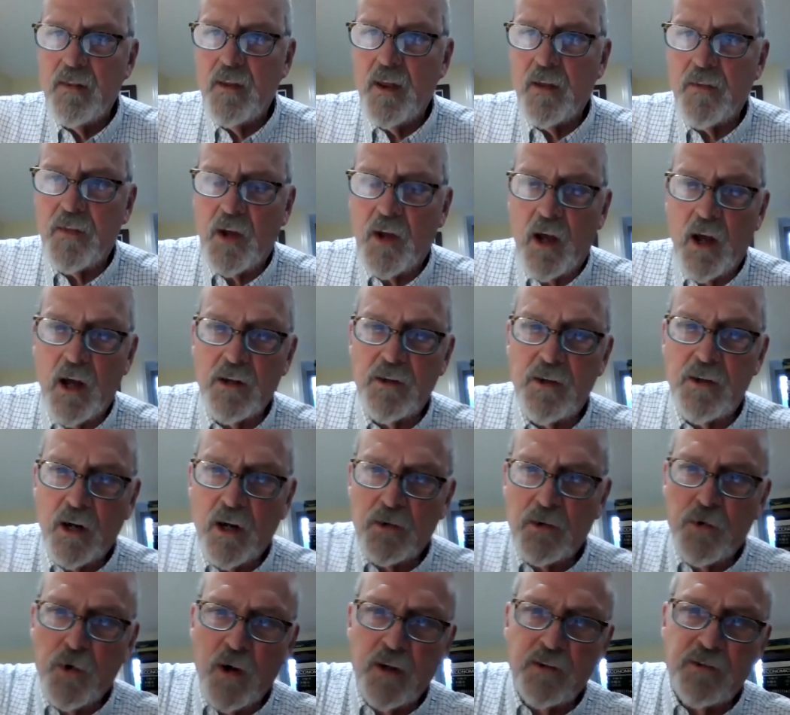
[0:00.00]
that the
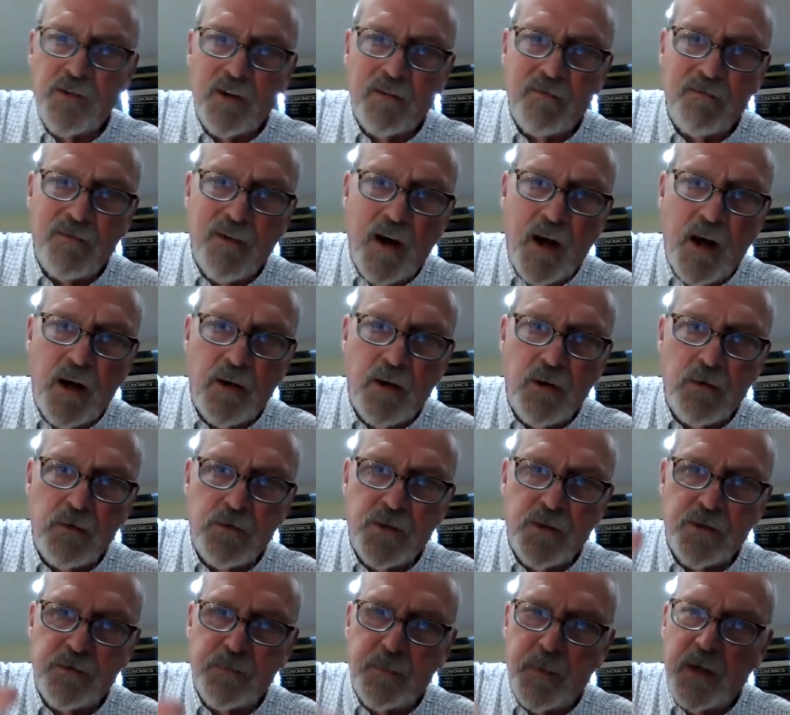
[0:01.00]
contact tracing value
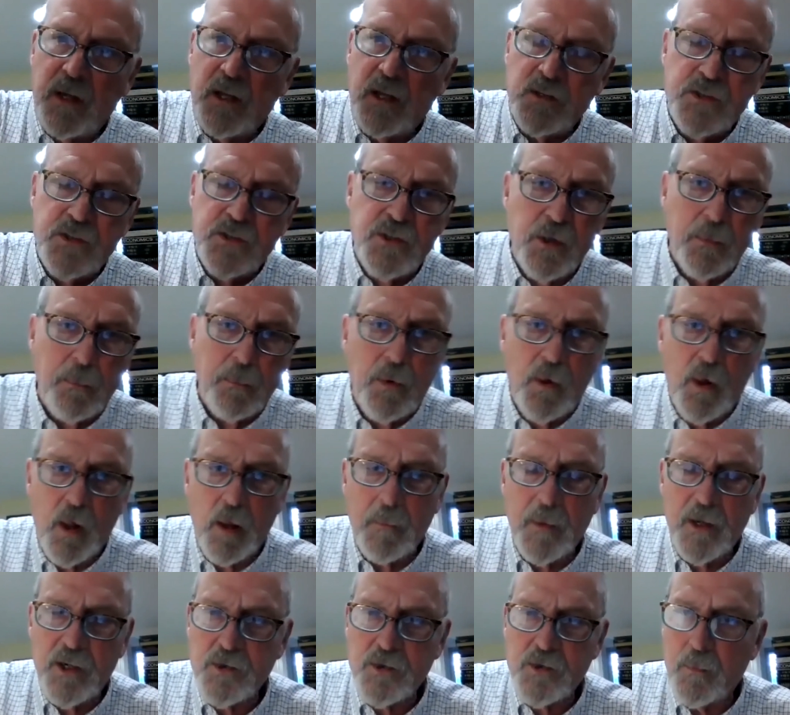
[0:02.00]
just begins to
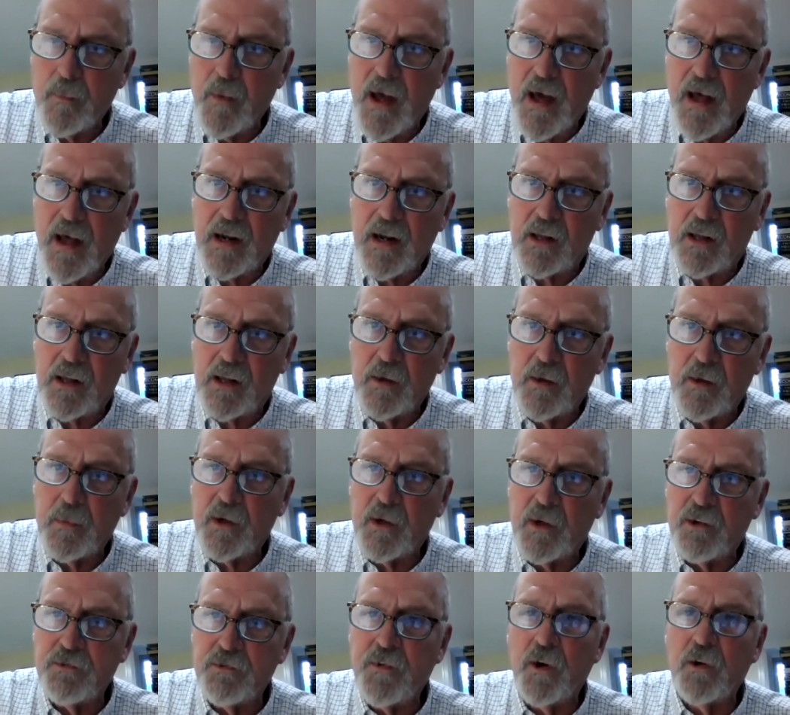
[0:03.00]
plummet dramatically
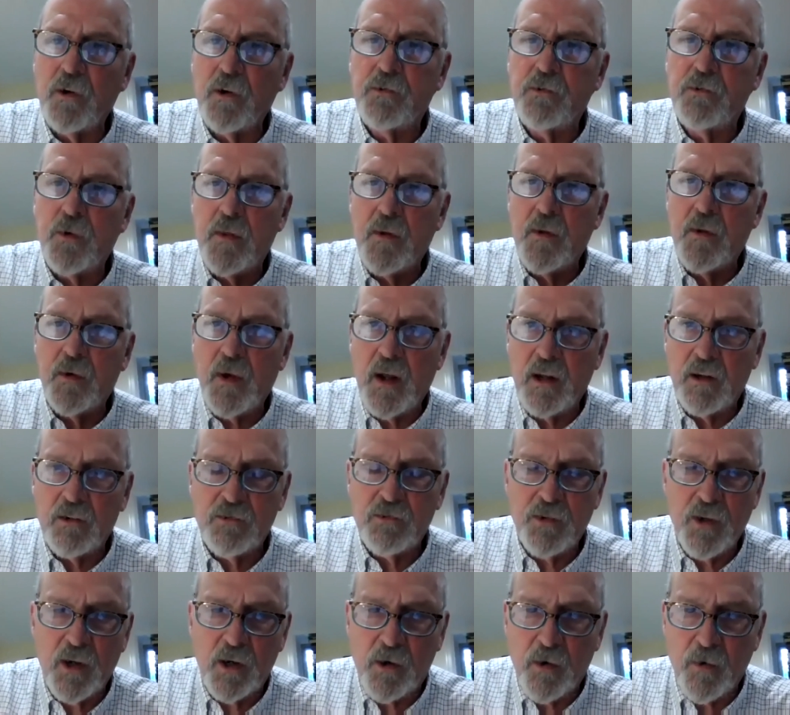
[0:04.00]
because folks are either
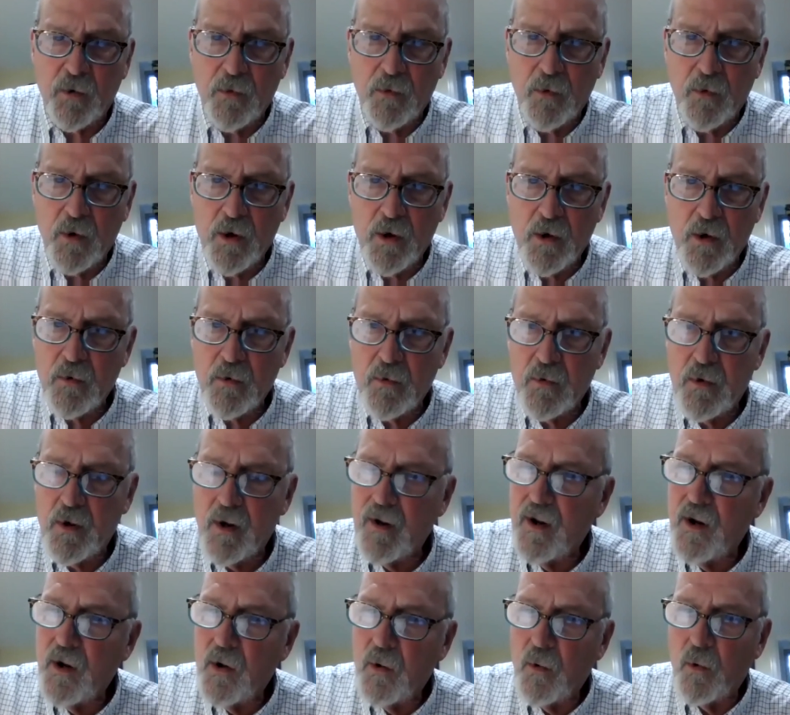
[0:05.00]
getting sick on their own
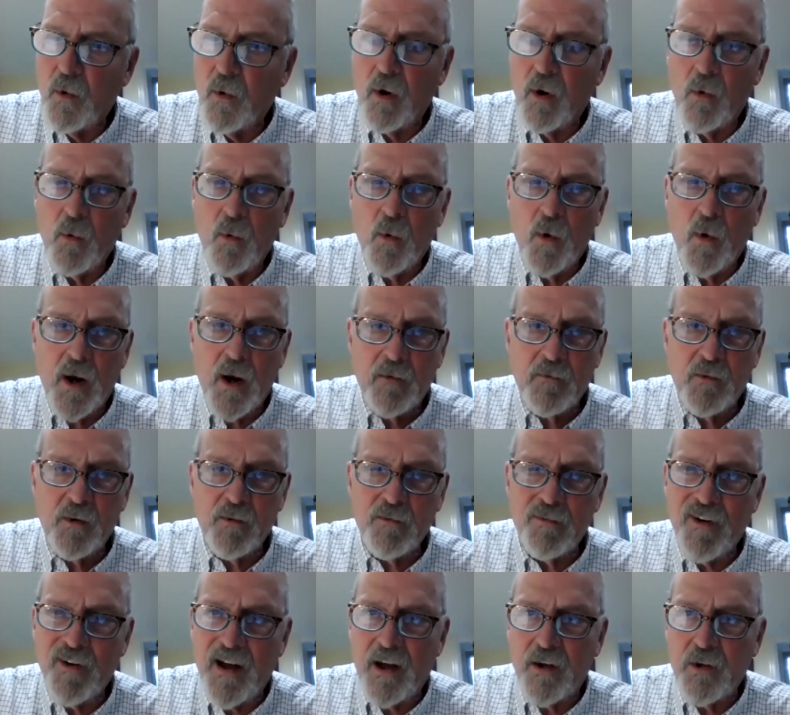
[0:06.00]
or
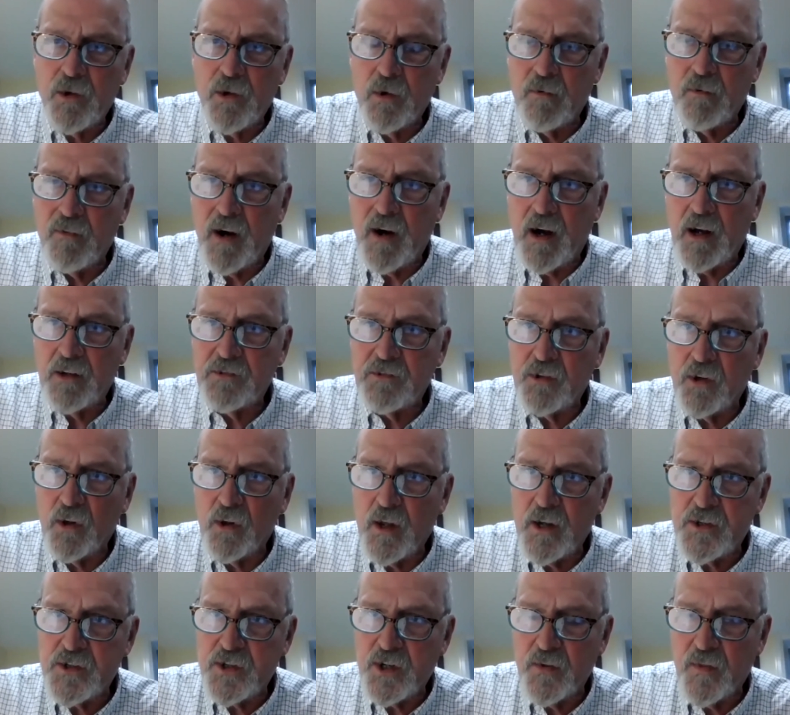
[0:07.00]
whatever value of
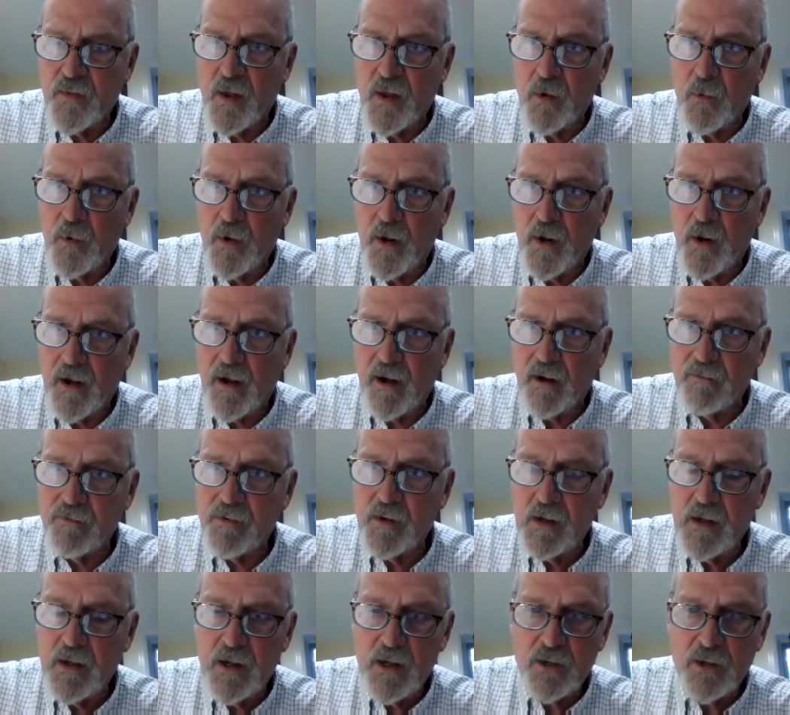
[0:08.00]
isolation they would
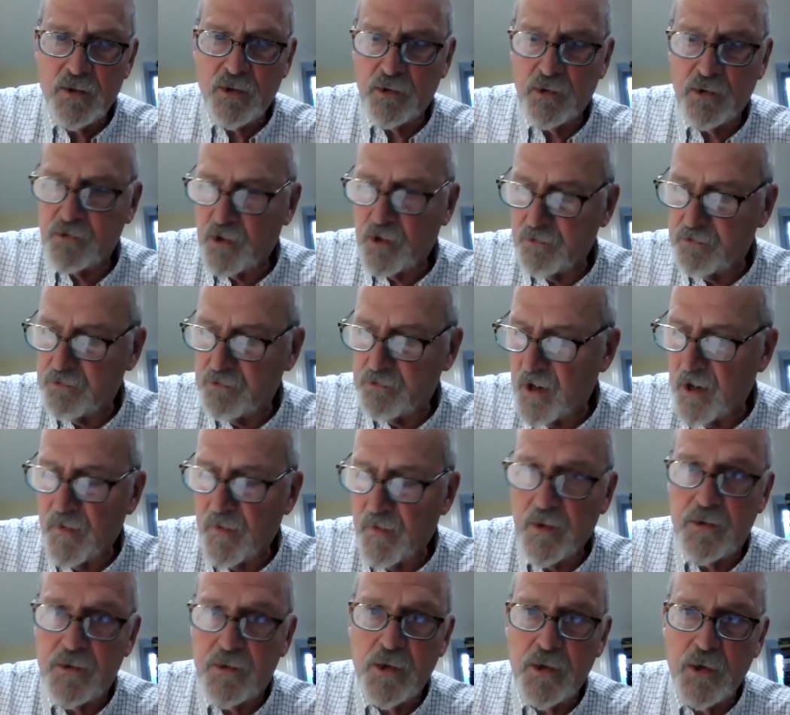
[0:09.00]
have just goes
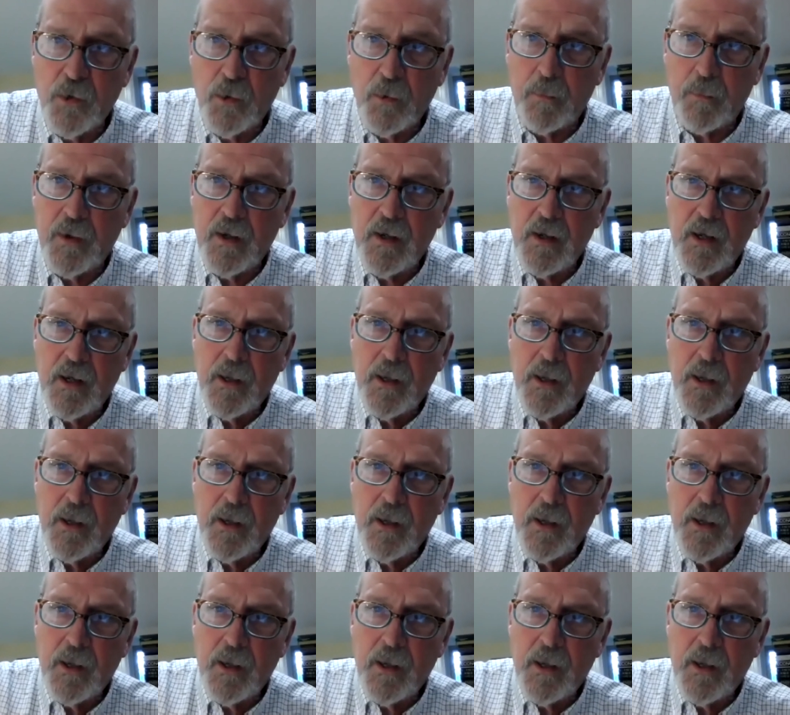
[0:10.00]
down the tube.